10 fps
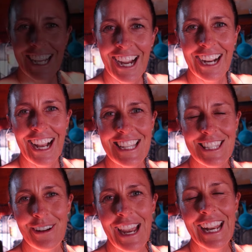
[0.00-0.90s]
Alright guys,
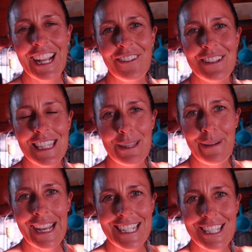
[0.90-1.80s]
so we're heading over to the
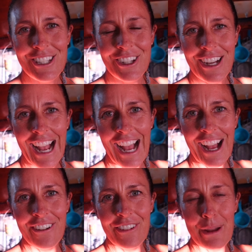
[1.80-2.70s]
beach to
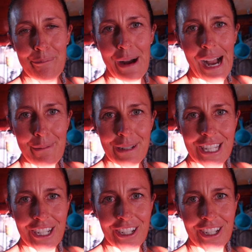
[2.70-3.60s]
have a
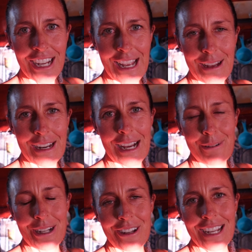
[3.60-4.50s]
barbecue and
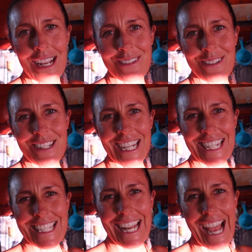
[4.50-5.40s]
uh, we're cooking up some
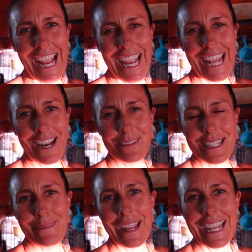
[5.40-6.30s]
chicken today and I'm
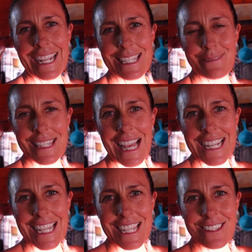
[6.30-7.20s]
just making some
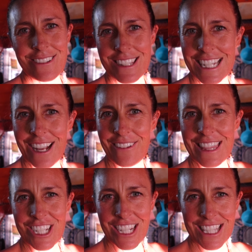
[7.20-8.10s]
satay sauce to go with
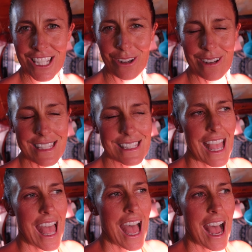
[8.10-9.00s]
the chicken skewers.
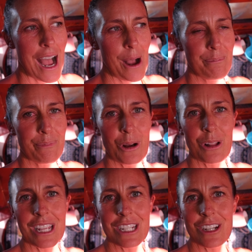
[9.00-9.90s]
Um,
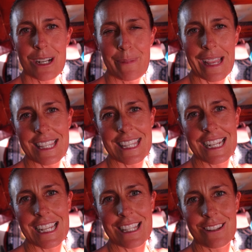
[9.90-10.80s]
all you do to make the
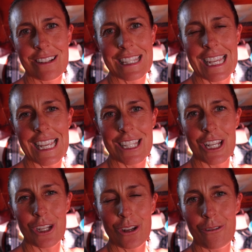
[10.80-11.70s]
satay sauce is
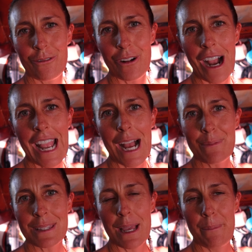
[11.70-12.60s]
you fry
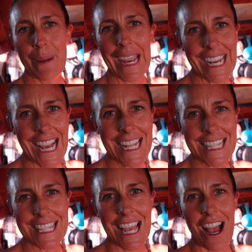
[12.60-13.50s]
up some
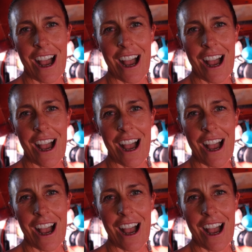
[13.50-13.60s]
peanuts.